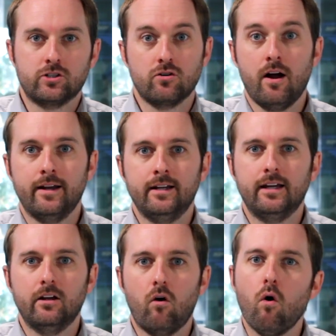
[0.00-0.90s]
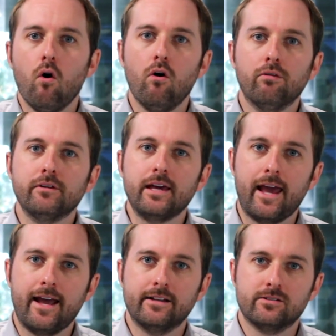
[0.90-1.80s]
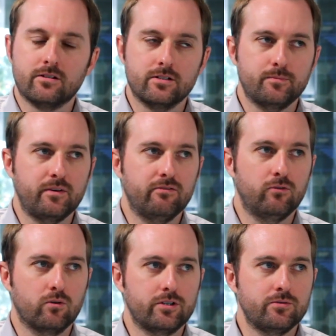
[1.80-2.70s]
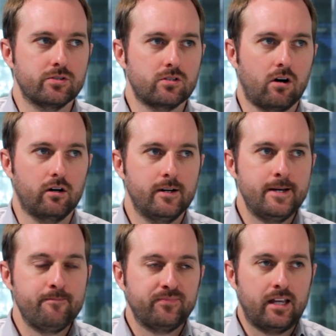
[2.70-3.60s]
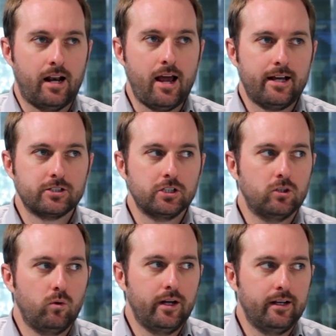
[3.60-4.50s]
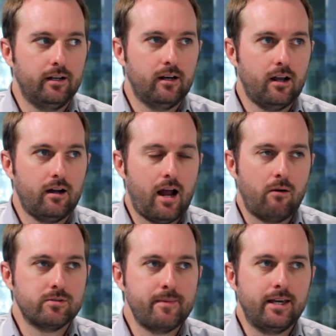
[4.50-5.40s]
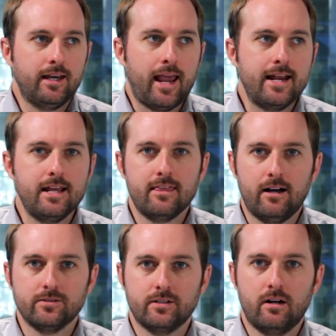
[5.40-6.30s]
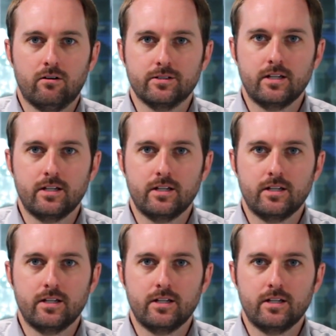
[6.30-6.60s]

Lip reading: trying to get all the answers before you start. And I actually quit. I was making $80,000 a